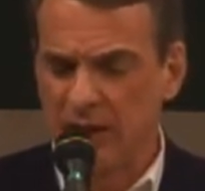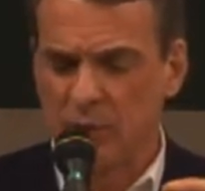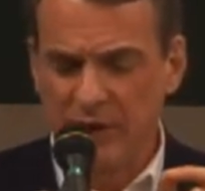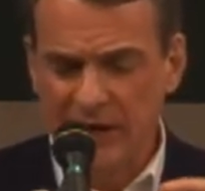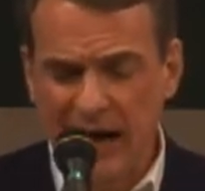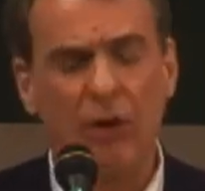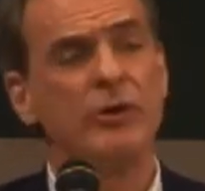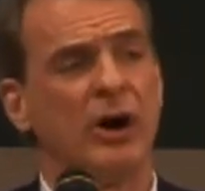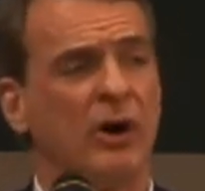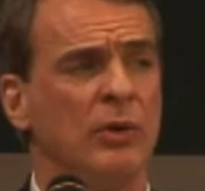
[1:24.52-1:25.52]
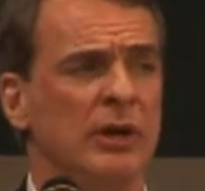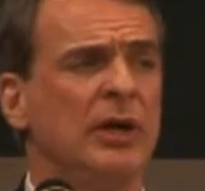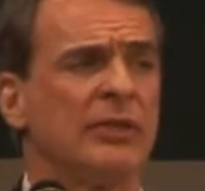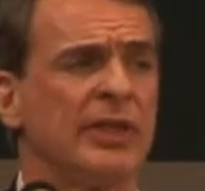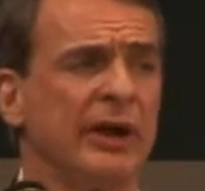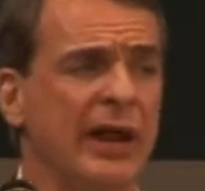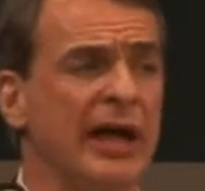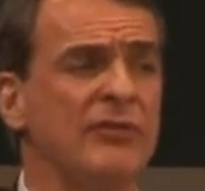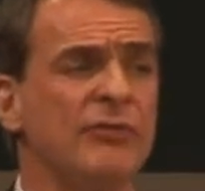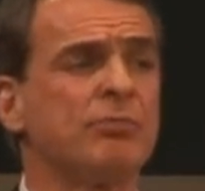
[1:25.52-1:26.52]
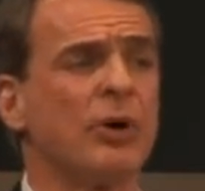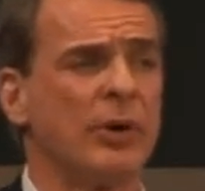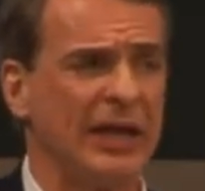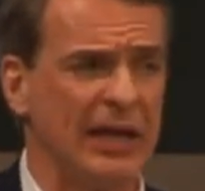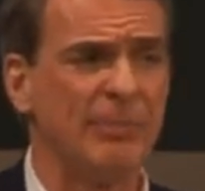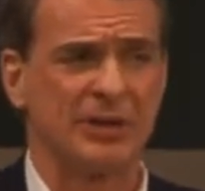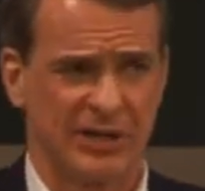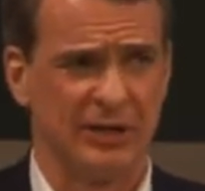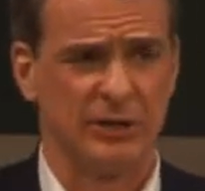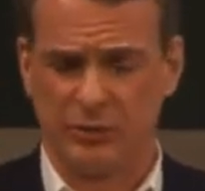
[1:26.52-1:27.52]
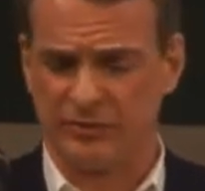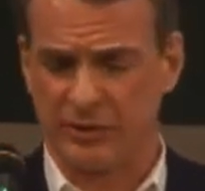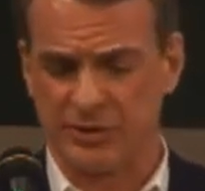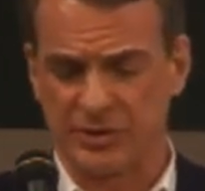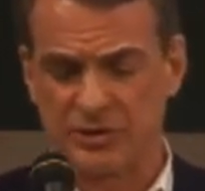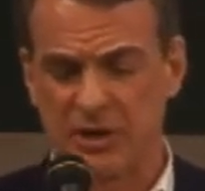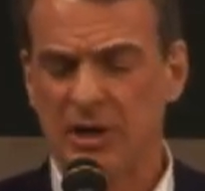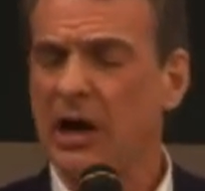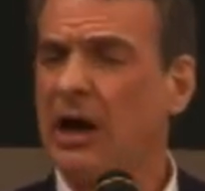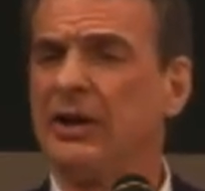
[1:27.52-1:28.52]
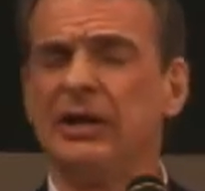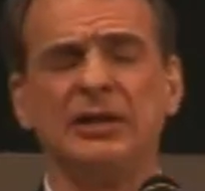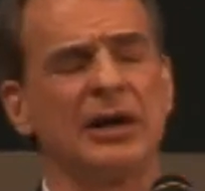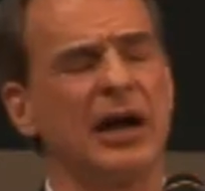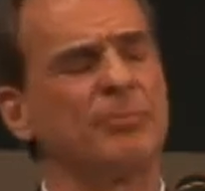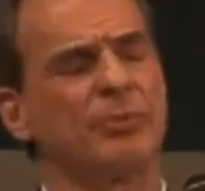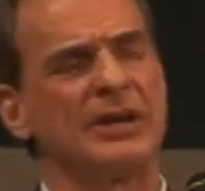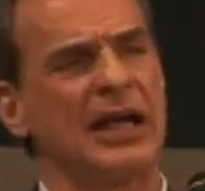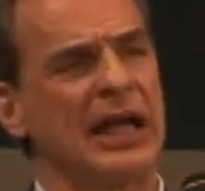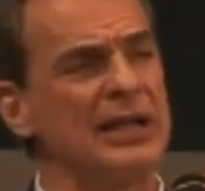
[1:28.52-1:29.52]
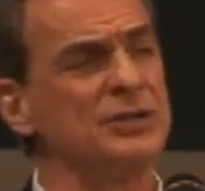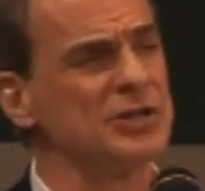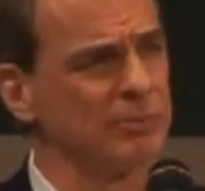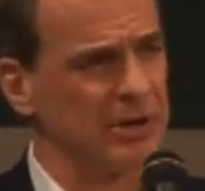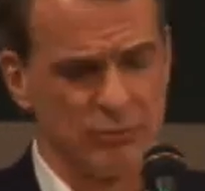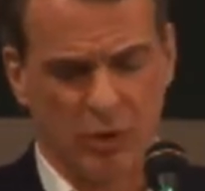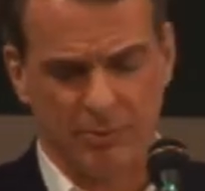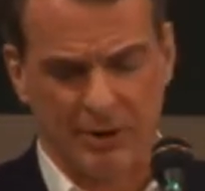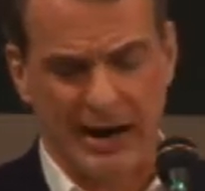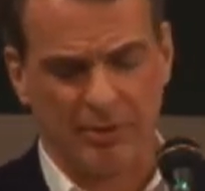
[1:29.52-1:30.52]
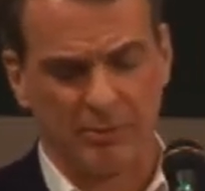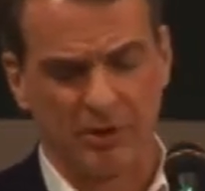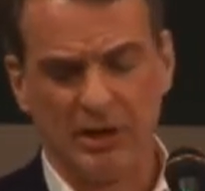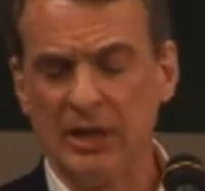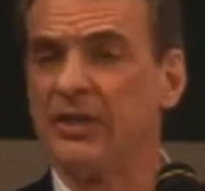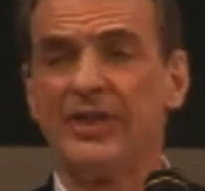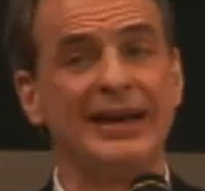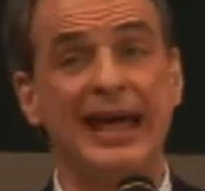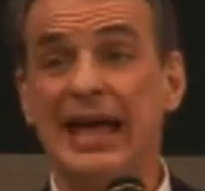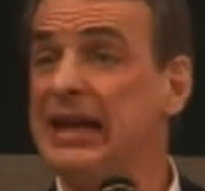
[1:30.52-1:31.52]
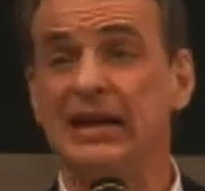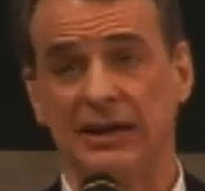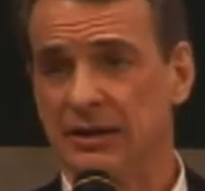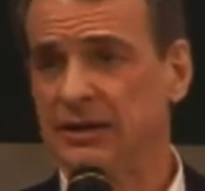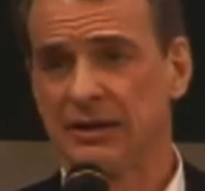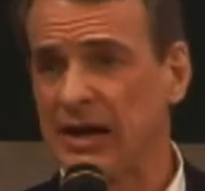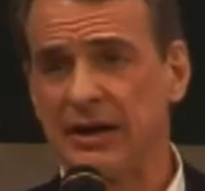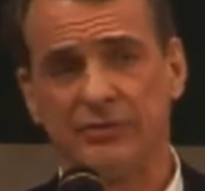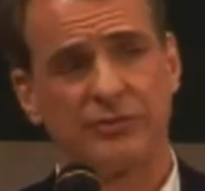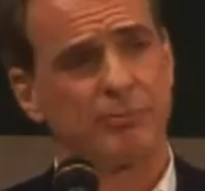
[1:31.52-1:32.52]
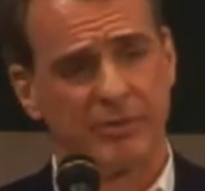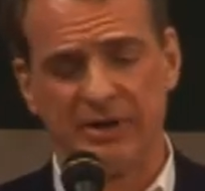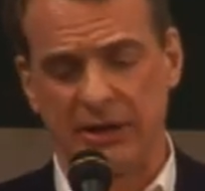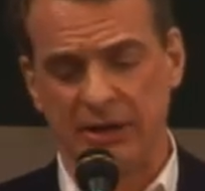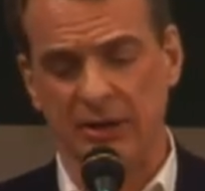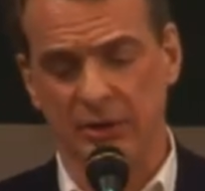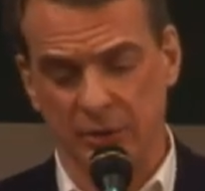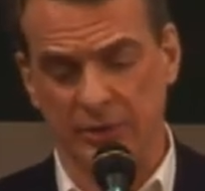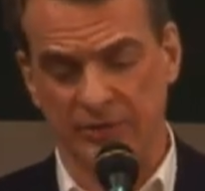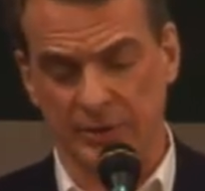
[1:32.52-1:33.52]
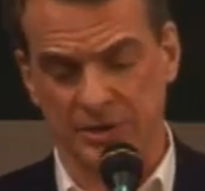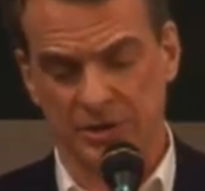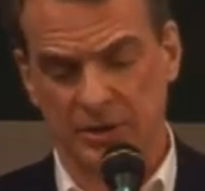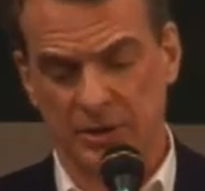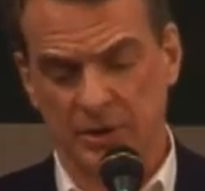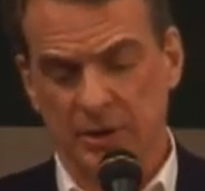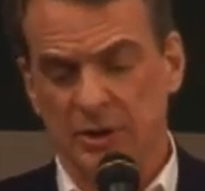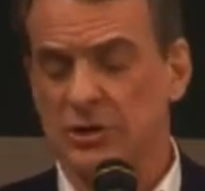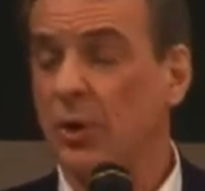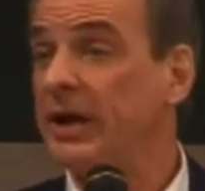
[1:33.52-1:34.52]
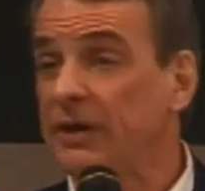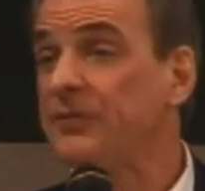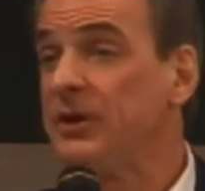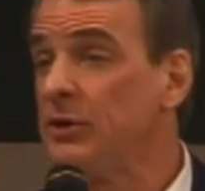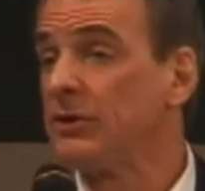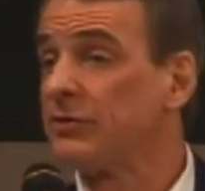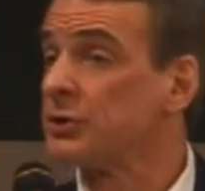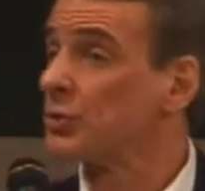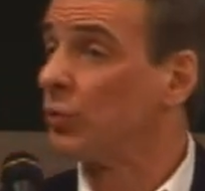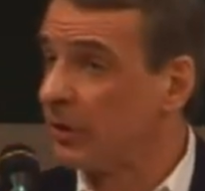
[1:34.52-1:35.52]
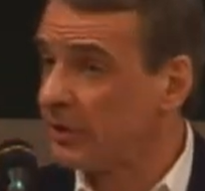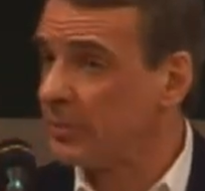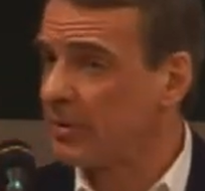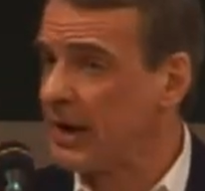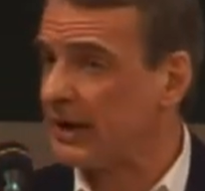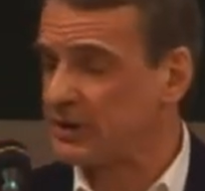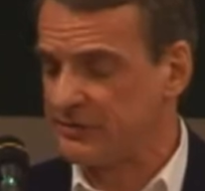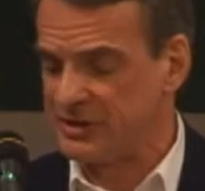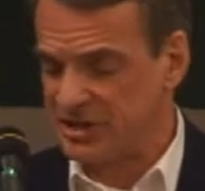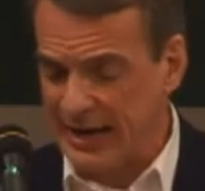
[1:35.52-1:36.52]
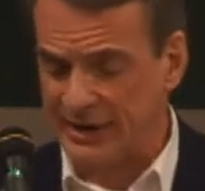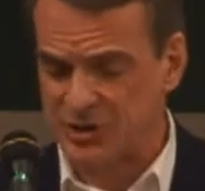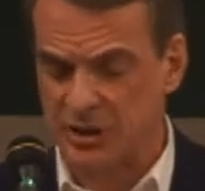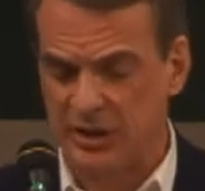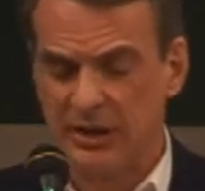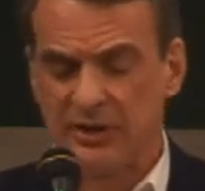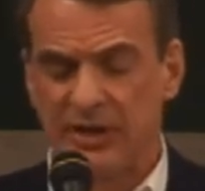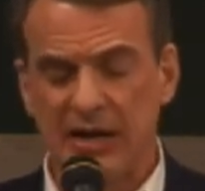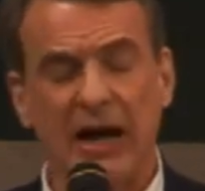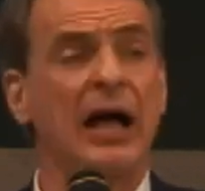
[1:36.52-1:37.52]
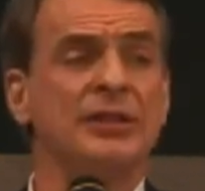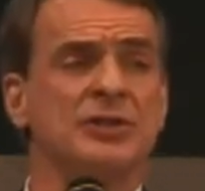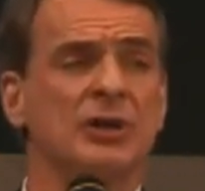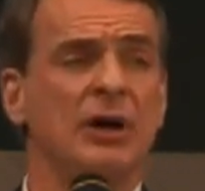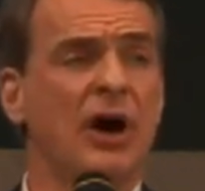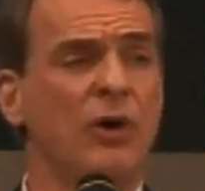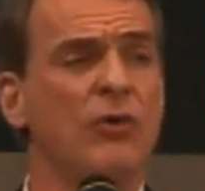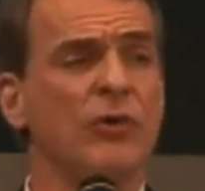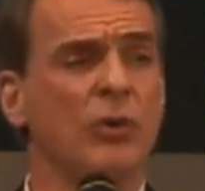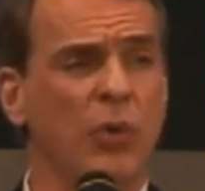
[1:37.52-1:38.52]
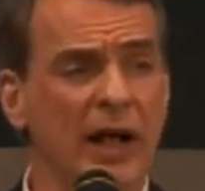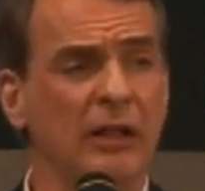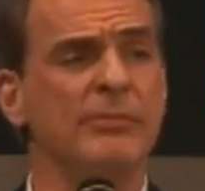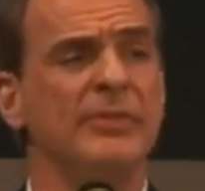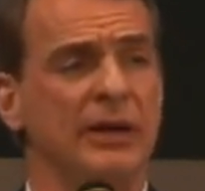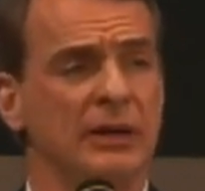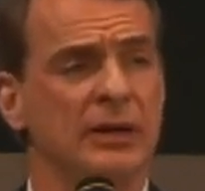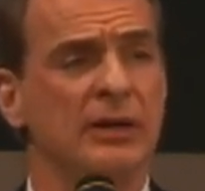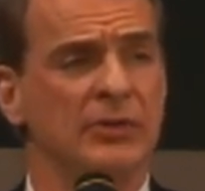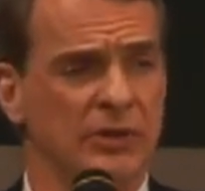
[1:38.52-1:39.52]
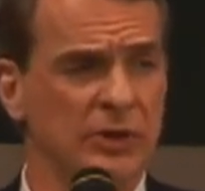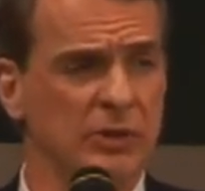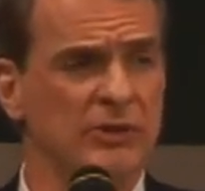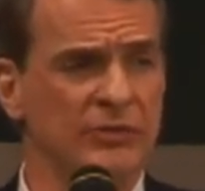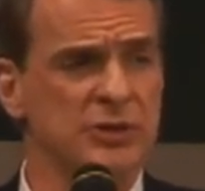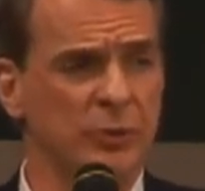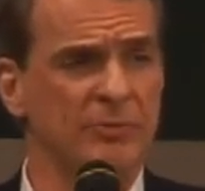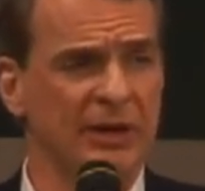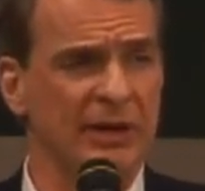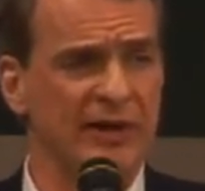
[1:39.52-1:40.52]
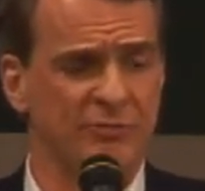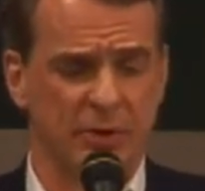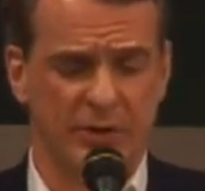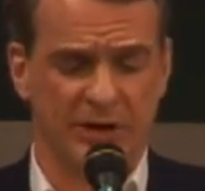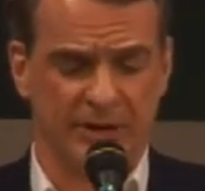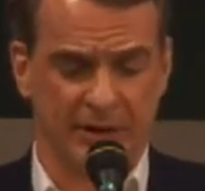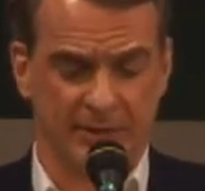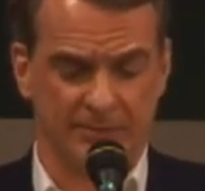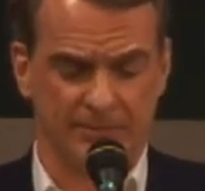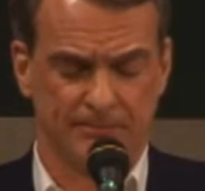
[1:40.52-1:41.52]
We now know that life-prohibiting universes are incomprehensibly more probable than any life-permitting universe. So if the universe were the product of chance, the odds are overwhelming that the universe would be life-prohibiting.